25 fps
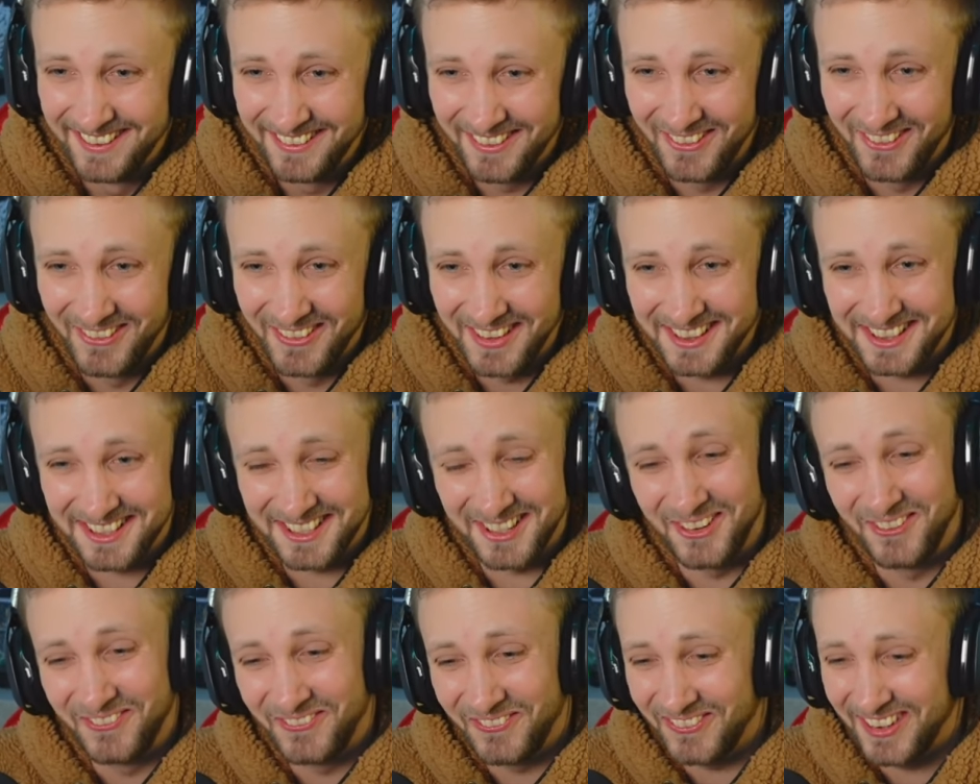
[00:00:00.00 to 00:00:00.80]
What
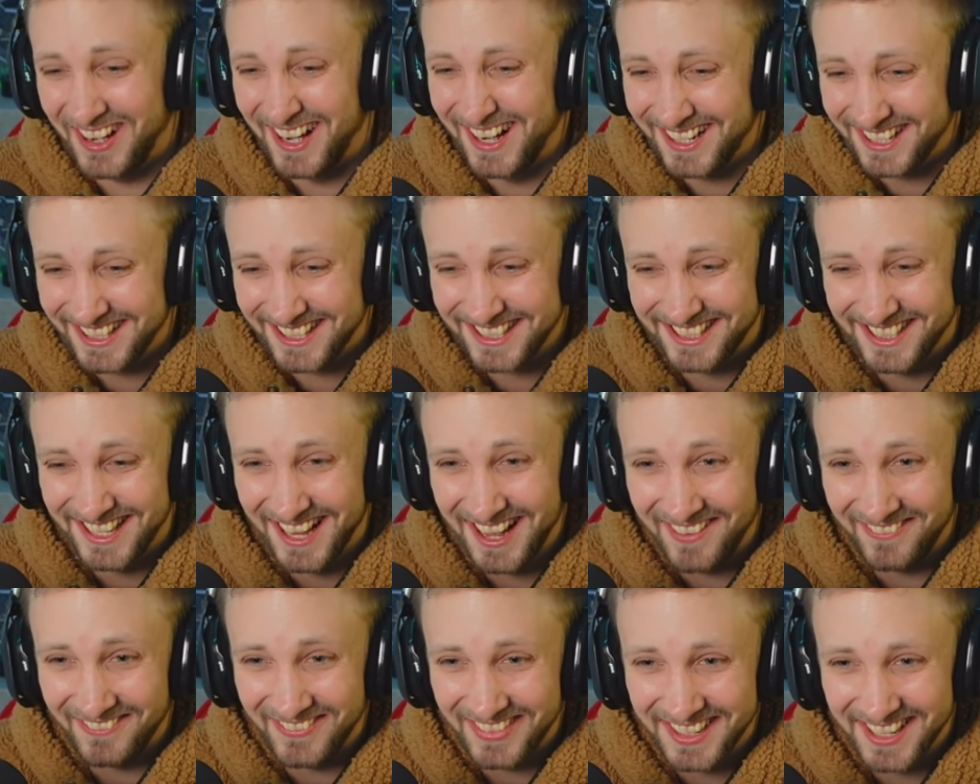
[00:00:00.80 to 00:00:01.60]
the fuck is
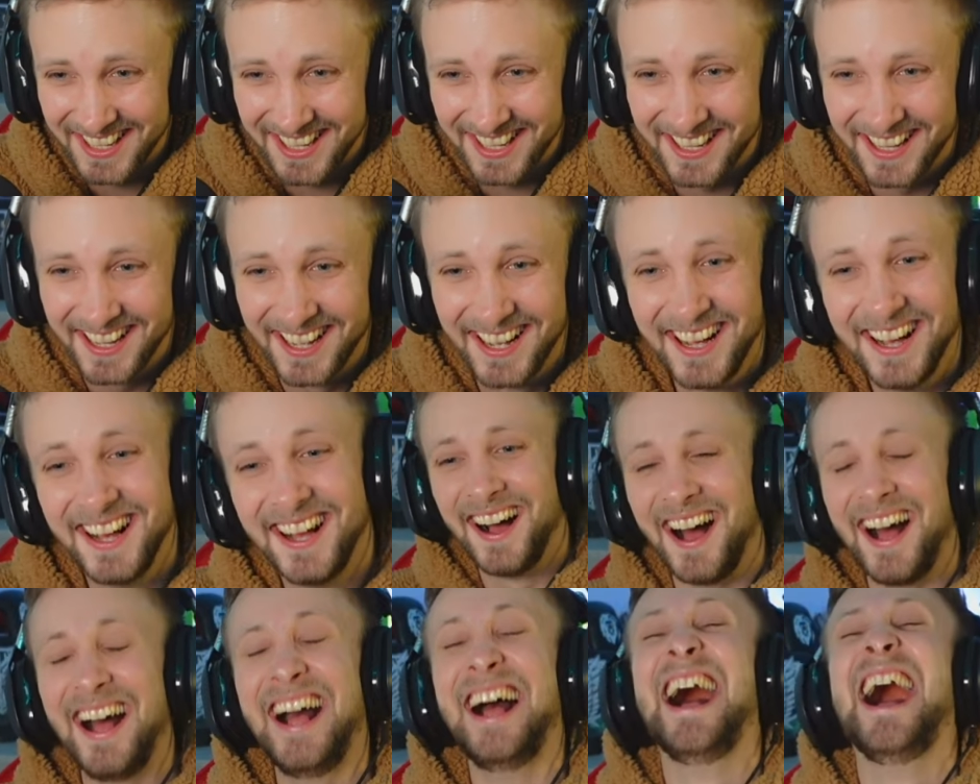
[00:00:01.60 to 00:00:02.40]
happening?
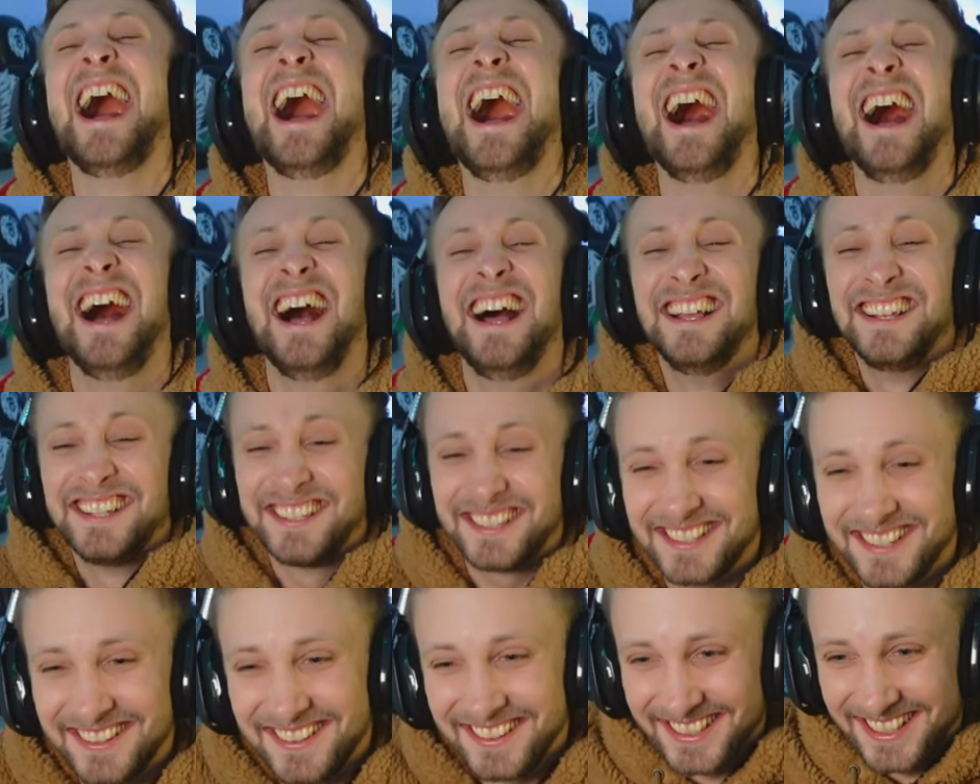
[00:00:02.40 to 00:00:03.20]

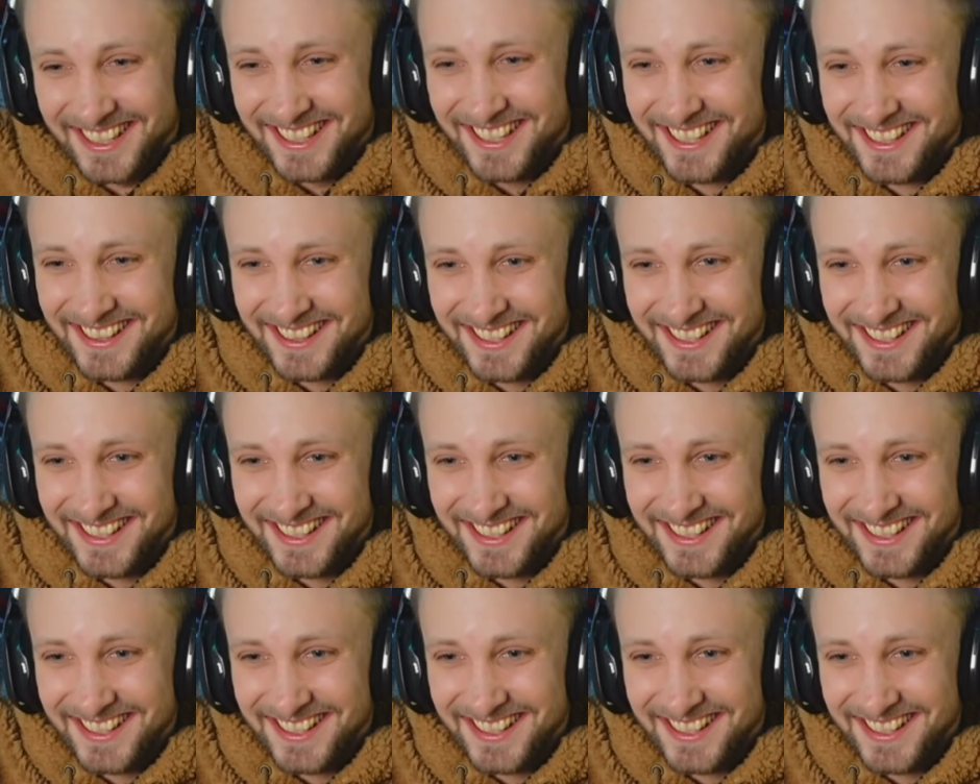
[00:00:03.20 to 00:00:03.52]
Sokka hit